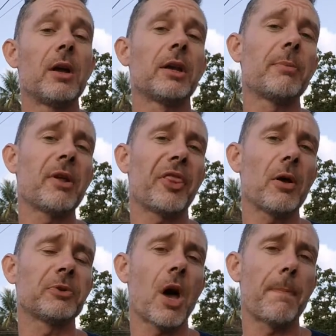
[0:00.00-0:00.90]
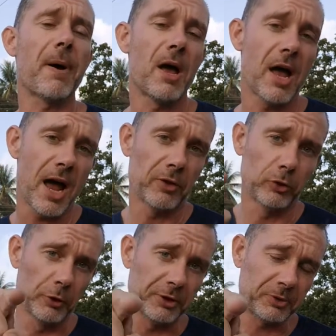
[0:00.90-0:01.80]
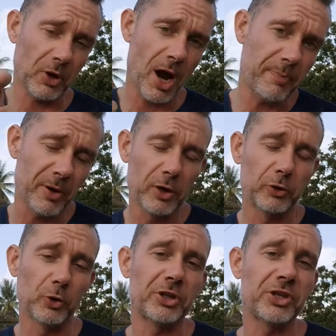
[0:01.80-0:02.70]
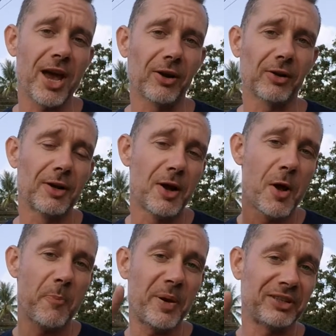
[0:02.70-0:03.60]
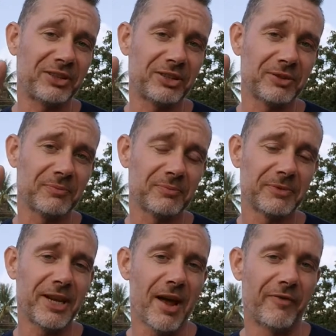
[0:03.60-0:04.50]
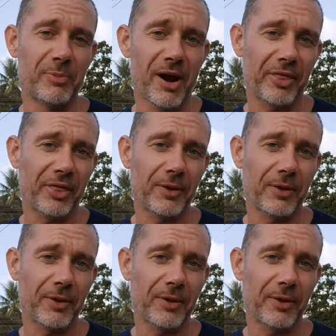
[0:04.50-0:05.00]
Give me a thumbs up and do subscribe to this channel. Peace in every breath.